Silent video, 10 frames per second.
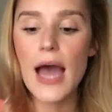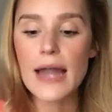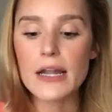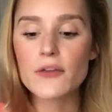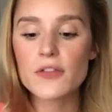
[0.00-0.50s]

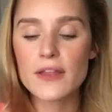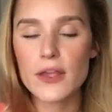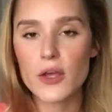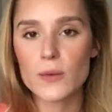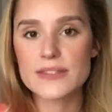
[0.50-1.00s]
Another thing
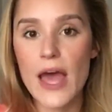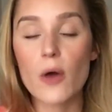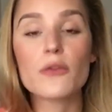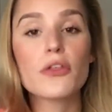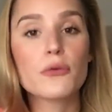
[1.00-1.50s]
that goes
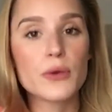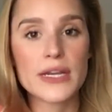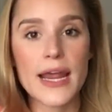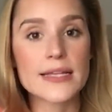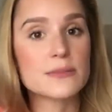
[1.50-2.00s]
out 3
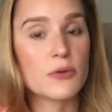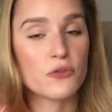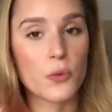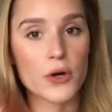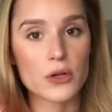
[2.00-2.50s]
days
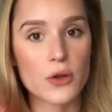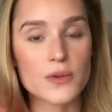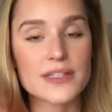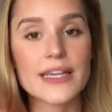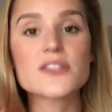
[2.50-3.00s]
before
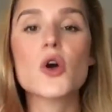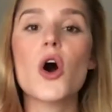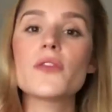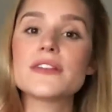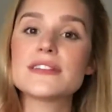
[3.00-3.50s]
closing is
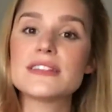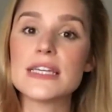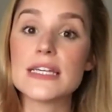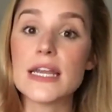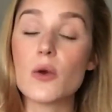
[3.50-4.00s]
called the
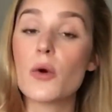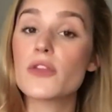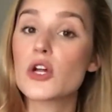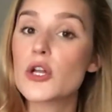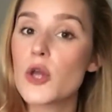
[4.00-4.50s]
CD, or
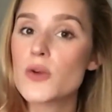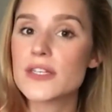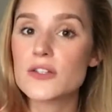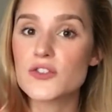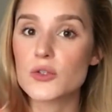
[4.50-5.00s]
the
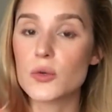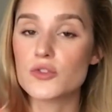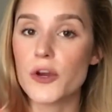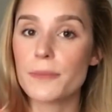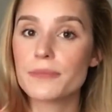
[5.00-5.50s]
closing
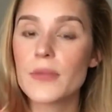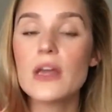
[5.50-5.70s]
disclosure.